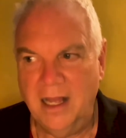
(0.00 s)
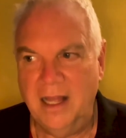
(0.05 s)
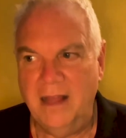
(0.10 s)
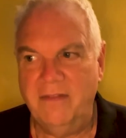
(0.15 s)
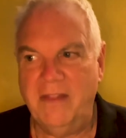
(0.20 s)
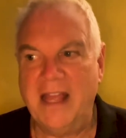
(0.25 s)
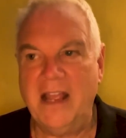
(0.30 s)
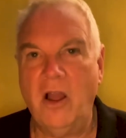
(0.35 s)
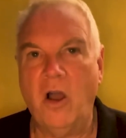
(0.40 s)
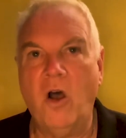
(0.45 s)

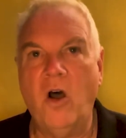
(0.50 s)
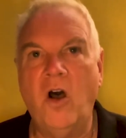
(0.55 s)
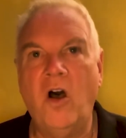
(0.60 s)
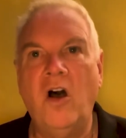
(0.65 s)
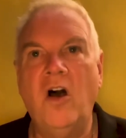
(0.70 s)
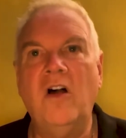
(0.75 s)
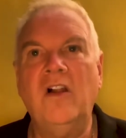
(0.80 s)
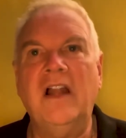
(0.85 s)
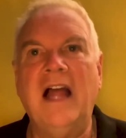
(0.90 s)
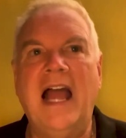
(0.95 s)
They
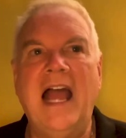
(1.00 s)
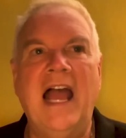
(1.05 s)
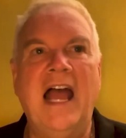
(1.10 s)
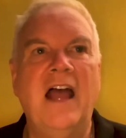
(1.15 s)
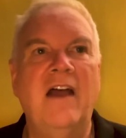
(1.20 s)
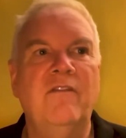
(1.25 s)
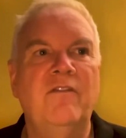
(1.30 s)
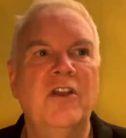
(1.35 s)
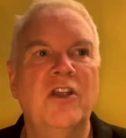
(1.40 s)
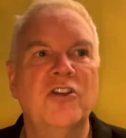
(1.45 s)
all
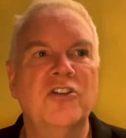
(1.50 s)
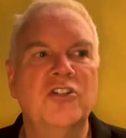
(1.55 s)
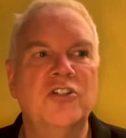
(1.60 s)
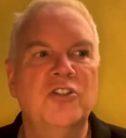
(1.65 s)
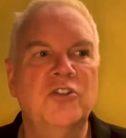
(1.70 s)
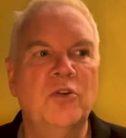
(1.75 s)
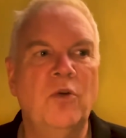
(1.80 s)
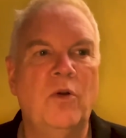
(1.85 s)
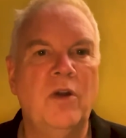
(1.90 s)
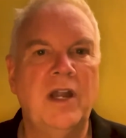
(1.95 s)
have
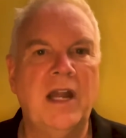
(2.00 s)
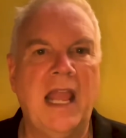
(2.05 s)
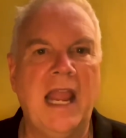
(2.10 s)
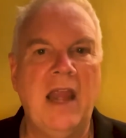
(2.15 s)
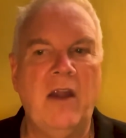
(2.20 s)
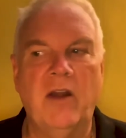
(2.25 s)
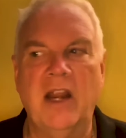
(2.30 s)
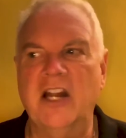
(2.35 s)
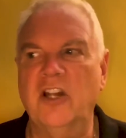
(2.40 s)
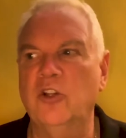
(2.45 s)
short
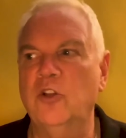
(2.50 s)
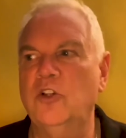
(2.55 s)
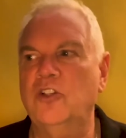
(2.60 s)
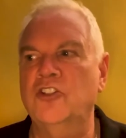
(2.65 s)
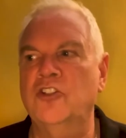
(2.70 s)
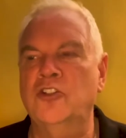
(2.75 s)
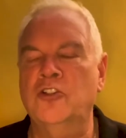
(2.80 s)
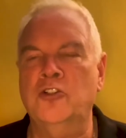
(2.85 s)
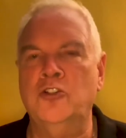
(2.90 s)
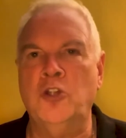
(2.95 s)
hair. It looks
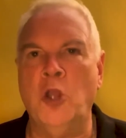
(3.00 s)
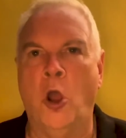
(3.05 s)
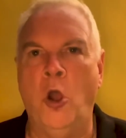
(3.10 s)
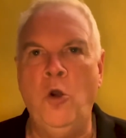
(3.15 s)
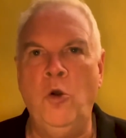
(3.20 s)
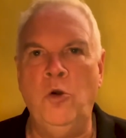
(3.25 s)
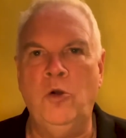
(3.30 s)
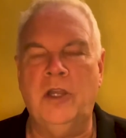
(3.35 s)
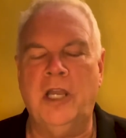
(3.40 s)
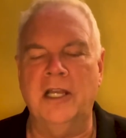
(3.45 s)

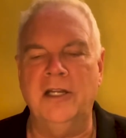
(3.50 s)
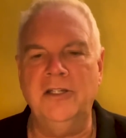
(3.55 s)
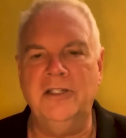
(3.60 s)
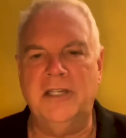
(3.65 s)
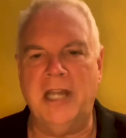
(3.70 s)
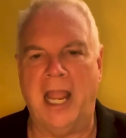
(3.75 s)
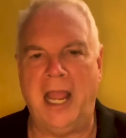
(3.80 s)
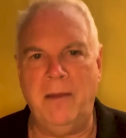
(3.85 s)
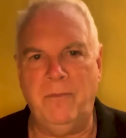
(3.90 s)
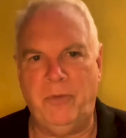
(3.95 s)
so
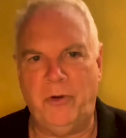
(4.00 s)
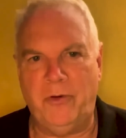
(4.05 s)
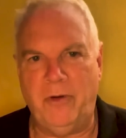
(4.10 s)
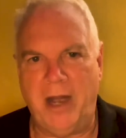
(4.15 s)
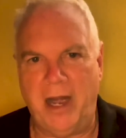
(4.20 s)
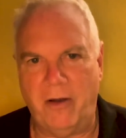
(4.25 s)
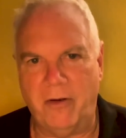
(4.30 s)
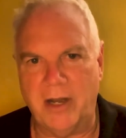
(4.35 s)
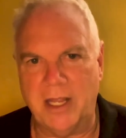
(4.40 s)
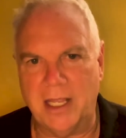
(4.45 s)

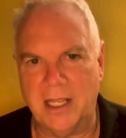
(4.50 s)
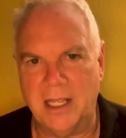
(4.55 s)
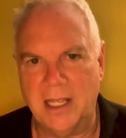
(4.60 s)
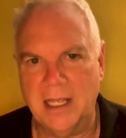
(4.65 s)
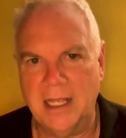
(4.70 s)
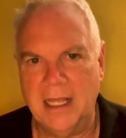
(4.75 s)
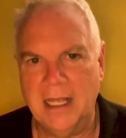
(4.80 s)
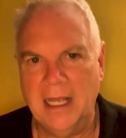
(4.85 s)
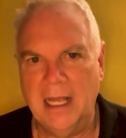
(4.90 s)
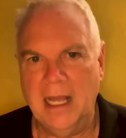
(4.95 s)
contemporary.
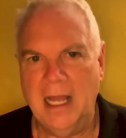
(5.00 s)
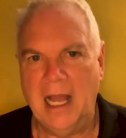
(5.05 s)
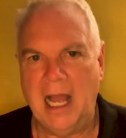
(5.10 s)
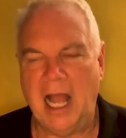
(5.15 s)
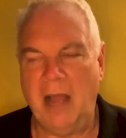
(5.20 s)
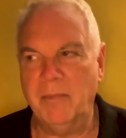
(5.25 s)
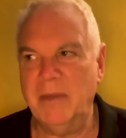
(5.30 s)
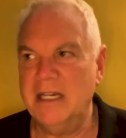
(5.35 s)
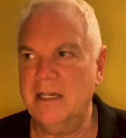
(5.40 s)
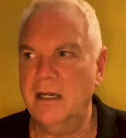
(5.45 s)

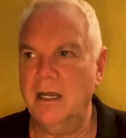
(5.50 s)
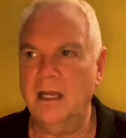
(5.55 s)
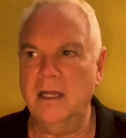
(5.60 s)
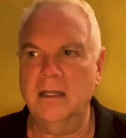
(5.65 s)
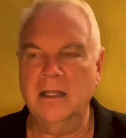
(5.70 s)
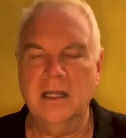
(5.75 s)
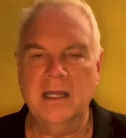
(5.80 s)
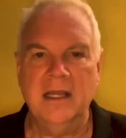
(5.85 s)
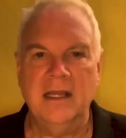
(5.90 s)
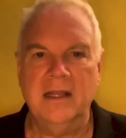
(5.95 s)
I mean,
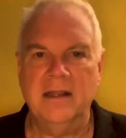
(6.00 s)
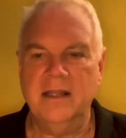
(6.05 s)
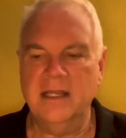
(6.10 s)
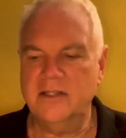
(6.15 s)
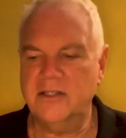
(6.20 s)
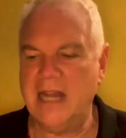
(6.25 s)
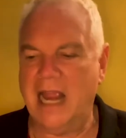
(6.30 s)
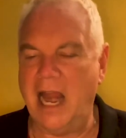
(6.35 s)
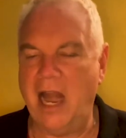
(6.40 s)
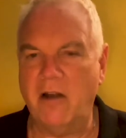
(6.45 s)

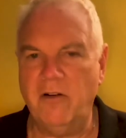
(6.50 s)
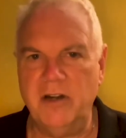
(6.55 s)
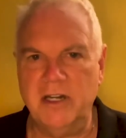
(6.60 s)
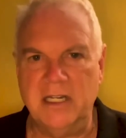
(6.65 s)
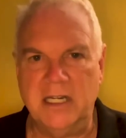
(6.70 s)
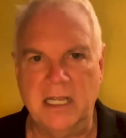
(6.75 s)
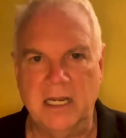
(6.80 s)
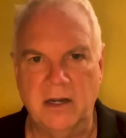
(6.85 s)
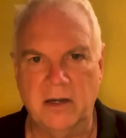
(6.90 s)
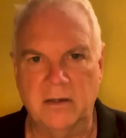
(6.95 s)
this
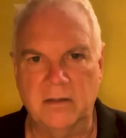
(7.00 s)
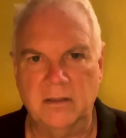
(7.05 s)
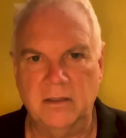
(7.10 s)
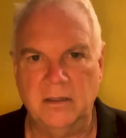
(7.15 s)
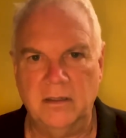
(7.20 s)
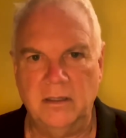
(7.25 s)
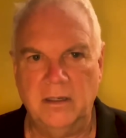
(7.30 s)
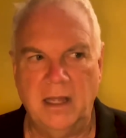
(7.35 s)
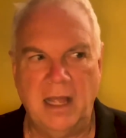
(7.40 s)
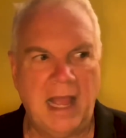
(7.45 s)
Arondir
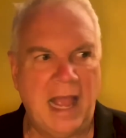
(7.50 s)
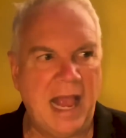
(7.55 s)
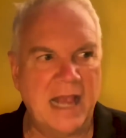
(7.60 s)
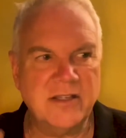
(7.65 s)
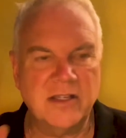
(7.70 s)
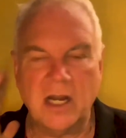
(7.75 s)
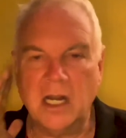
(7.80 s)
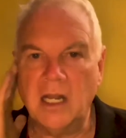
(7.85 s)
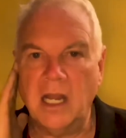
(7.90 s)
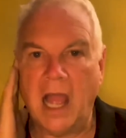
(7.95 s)

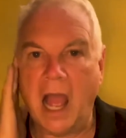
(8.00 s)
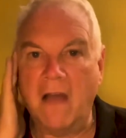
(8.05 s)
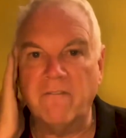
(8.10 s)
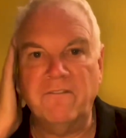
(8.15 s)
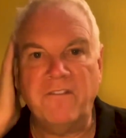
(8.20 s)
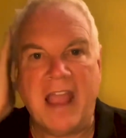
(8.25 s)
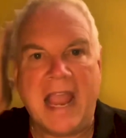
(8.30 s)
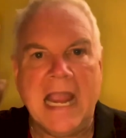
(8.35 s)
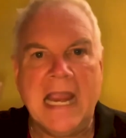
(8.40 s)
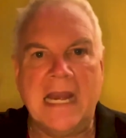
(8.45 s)
has a
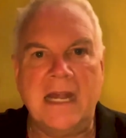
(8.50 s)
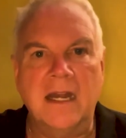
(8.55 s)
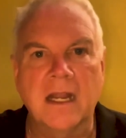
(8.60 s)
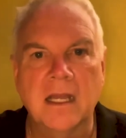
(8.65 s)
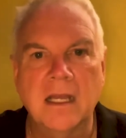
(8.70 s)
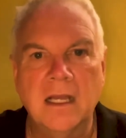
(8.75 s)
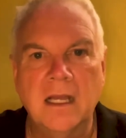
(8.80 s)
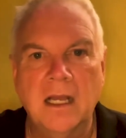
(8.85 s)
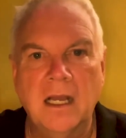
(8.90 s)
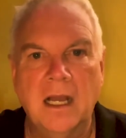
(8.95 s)
fade.
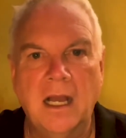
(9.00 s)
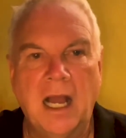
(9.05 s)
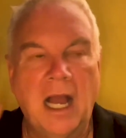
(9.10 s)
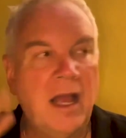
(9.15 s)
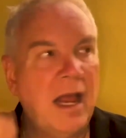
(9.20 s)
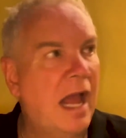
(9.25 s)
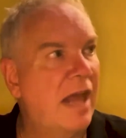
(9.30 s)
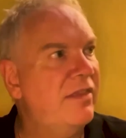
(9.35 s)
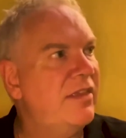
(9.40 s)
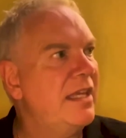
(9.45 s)

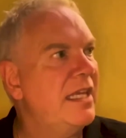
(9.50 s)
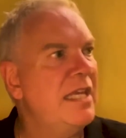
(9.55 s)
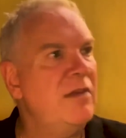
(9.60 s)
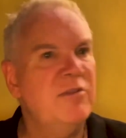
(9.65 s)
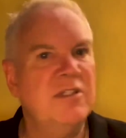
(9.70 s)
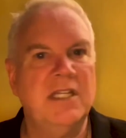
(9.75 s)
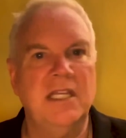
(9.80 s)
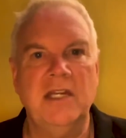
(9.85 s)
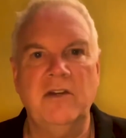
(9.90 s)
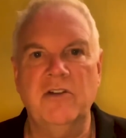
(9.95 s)
I think he
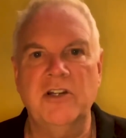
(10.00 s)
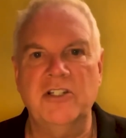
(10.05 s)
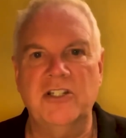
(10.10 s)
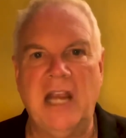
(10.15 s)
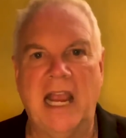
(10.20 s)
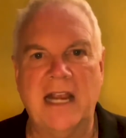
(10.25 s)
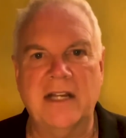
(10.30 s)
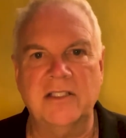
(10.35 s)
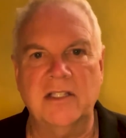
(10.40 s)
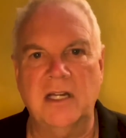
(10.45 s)
was here in
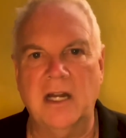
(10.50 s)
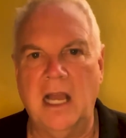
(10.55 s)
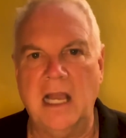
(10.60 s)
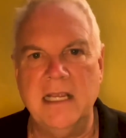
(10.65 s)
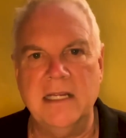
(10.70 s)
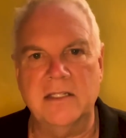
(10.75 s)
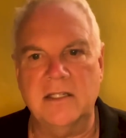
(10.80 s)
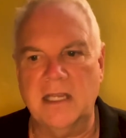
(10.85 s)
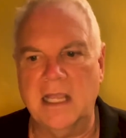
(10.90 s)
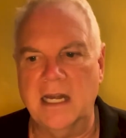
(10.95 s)
Jackson
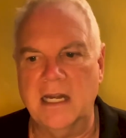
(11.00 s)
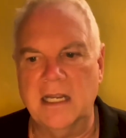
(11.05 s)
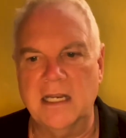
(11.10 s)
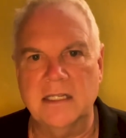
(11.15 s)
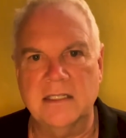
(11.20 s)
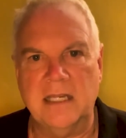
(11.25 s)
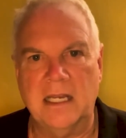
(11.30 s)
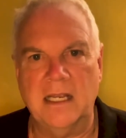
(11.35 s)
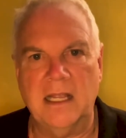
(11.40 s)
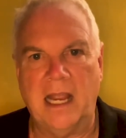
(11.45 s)
Heights getting
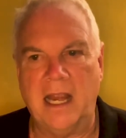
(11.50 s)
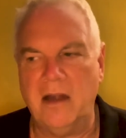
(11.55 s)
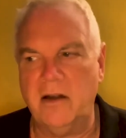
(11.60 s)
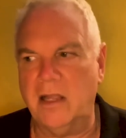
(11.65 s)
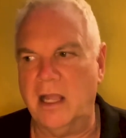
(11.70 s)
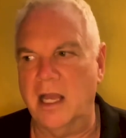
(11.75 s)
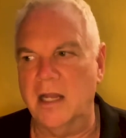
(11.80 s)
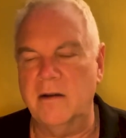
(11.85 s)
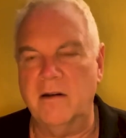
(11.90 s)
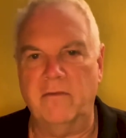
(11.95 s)
his hair
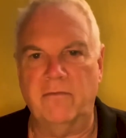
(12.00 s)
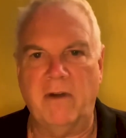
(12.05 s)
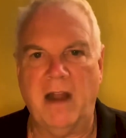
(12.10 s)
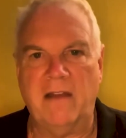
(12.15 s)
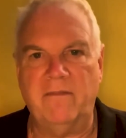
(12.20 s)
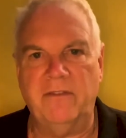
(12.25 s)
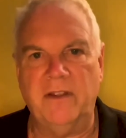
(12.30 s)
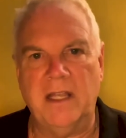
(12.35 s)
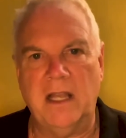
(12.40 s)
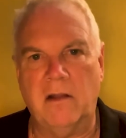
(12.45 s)
cut at
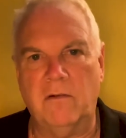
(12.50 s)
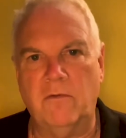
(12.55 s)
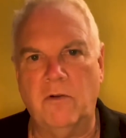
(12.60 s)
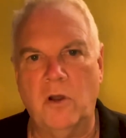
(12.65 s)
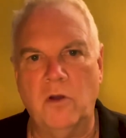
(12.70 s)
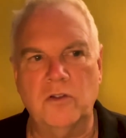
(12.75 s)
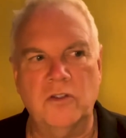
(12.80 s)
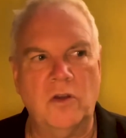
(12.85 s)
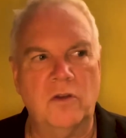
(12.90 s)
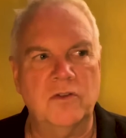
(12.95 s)
Raphael
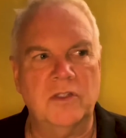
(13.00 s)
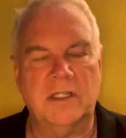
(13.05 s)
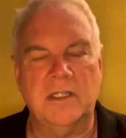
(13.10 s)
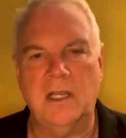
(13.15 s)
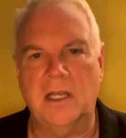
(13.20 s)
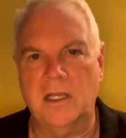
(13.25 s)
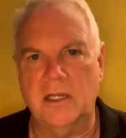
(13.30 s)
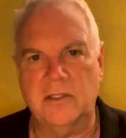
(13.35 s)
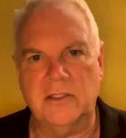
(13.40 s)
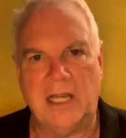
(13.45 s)

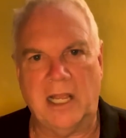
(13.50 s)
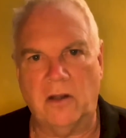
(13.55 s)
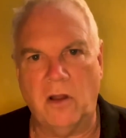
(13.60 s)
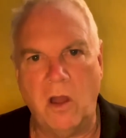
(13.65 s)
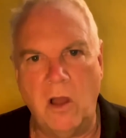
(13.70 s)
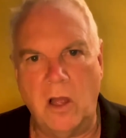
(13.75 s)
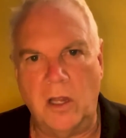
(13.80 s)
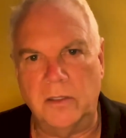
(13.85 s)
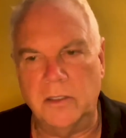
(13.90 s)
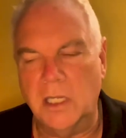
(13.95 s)
Roso's
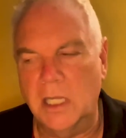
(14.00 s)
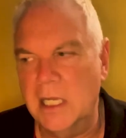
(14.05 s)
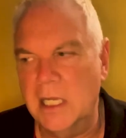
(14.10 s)
salon.